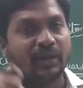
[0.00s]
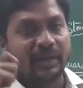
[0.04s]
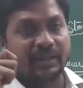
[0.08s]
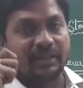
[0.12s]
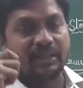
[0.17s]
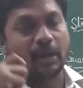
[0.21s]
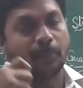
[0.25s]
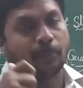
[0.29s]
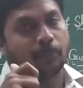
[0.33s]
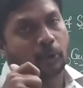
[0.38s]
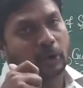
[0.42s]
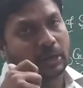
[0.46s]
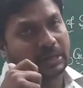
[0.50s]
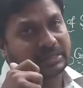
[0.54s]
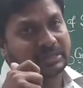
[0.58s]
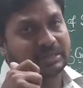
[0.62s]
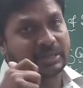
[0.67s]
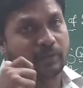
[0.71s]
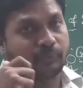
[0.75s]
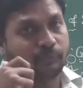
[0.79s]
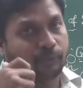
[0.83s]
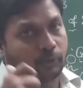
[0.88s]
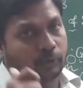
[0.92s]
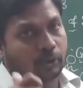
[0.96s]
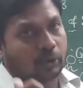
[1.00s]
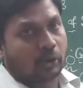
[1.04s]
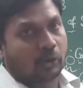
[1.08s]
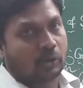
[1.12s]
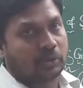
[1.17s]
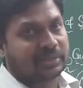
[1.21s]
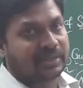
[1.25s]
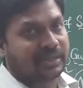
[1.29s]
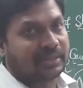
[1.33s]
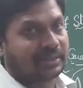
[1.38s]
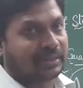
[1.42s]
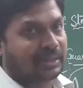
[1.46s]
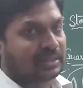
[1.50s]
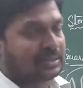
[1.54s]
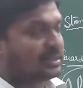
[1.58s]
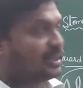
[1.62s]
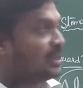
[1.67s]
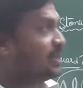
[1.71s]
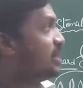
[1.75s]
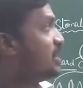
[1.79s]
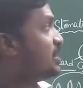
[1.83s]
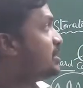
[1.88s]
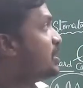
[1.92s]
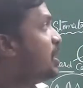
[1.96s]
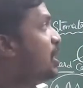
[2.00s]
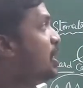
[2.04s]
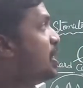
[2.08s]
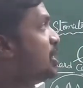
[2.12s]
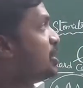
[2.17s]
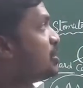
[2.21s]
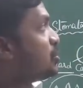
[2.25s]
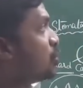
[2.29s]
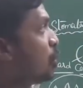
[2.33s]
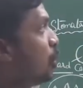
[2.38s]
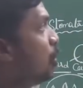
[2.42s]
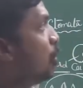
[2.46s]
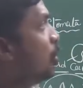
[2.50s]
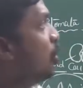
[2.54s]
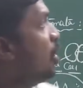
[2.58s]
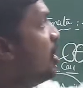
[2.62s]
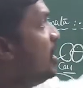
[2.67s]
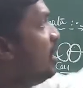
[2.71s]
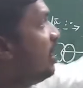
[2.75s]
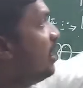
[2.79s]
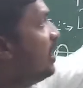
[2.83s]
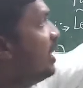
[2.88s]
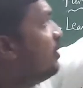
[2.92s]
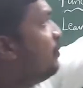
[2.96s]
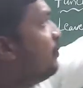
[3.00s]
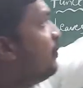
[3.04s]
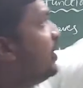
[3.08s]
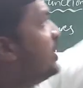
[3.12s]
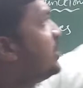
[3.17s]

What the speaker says: in the process of photosynthesis. So leaf